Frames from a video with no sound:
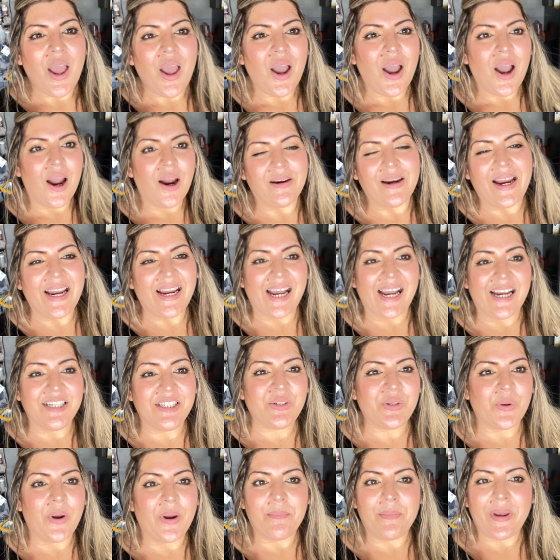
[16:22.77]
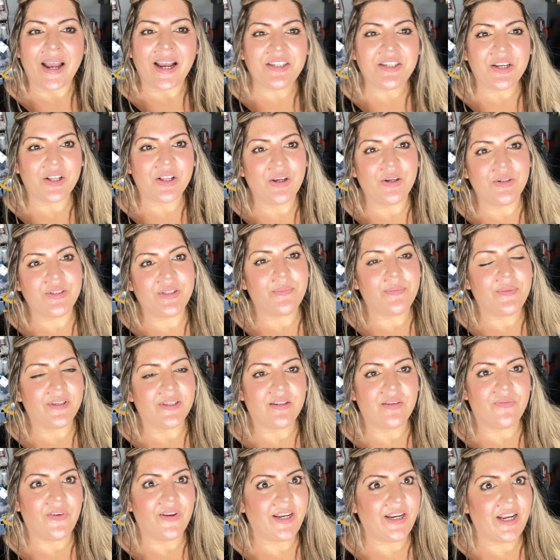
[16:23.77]
All right guys, so I'm back to close up this
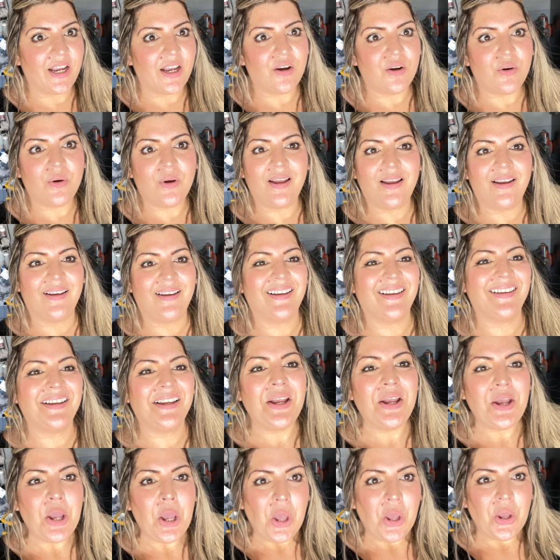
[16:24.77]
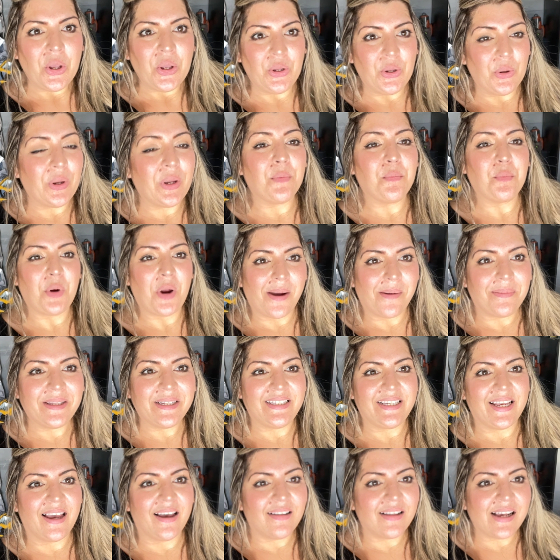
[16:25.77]
video. You can probably
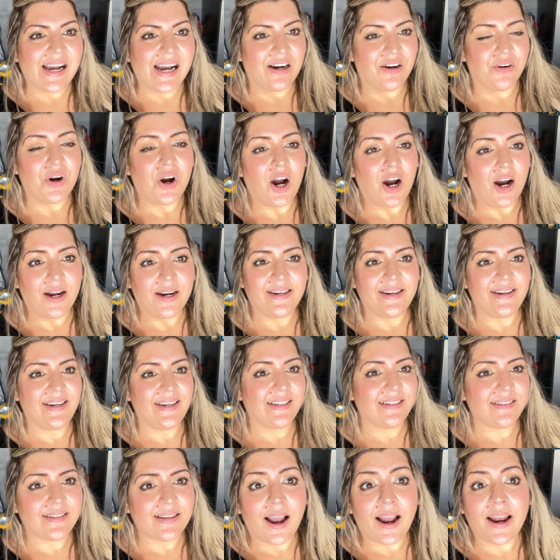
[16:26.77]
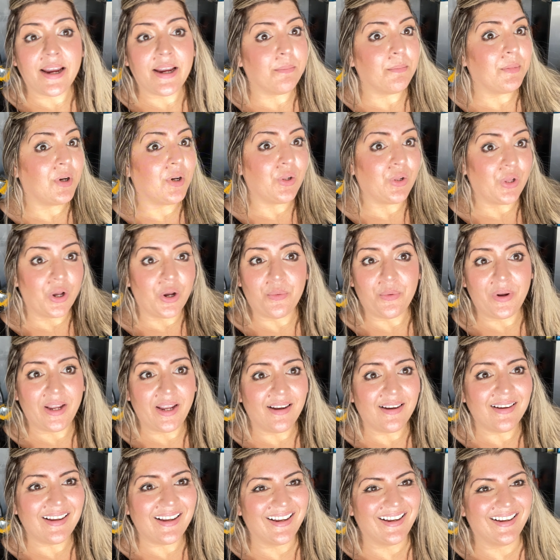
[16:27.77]
tell how hot it is. I am
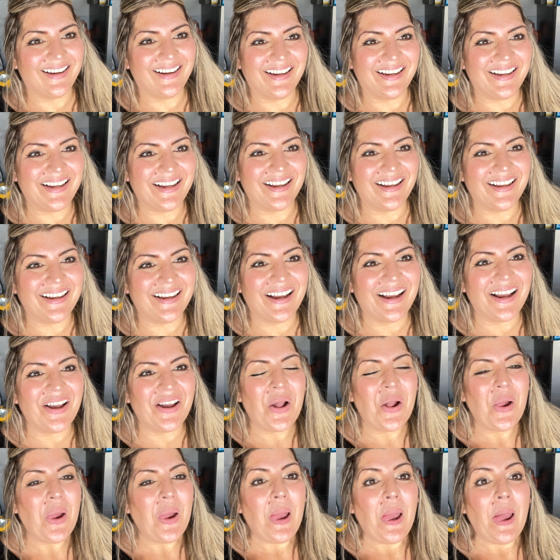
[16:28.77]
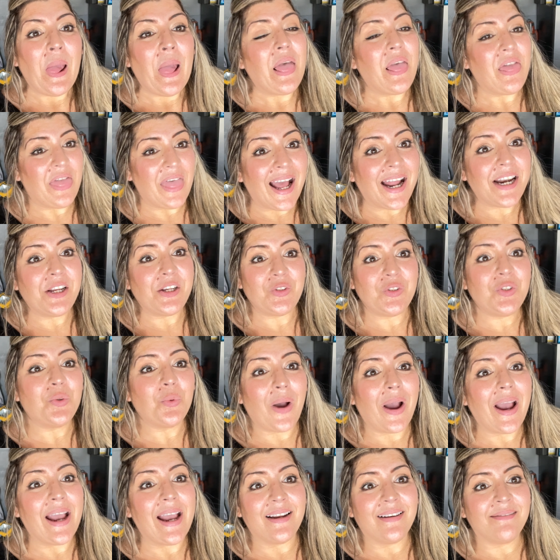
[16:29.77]
glowing. That is
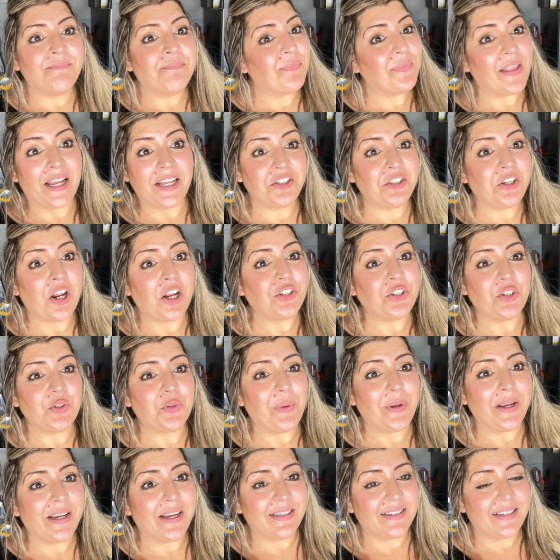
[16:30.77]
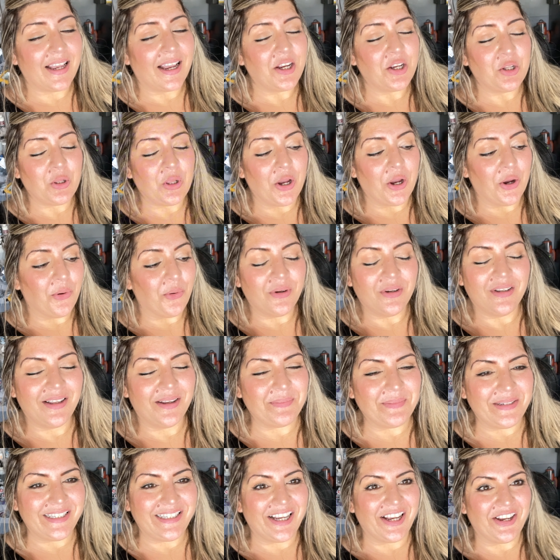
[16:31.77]
sweat. That's not just because I glow, let
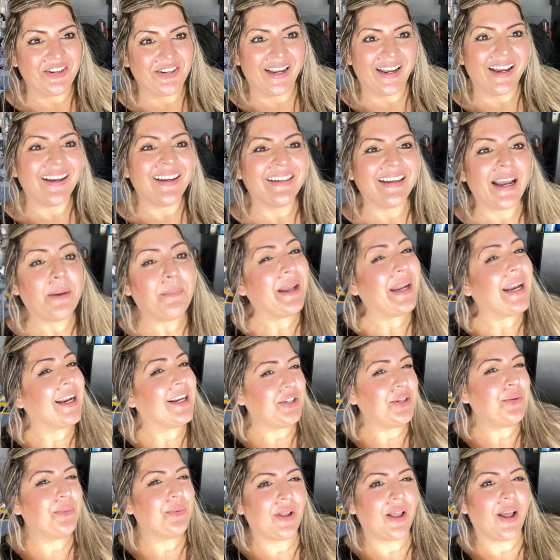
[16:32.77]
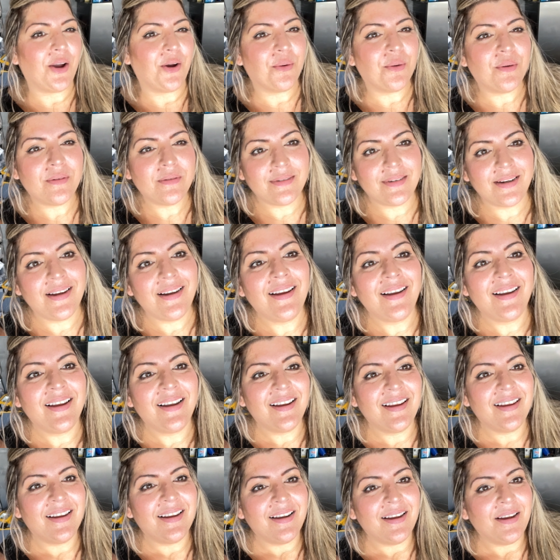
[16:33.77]
me tell you. I mean, I do glow,
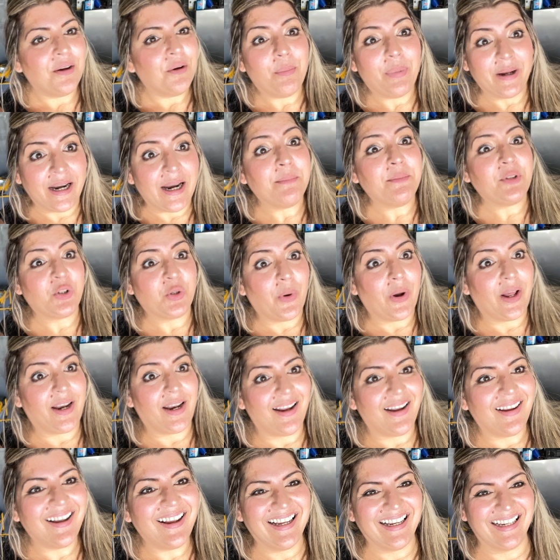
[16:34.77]
but I'm sweaty.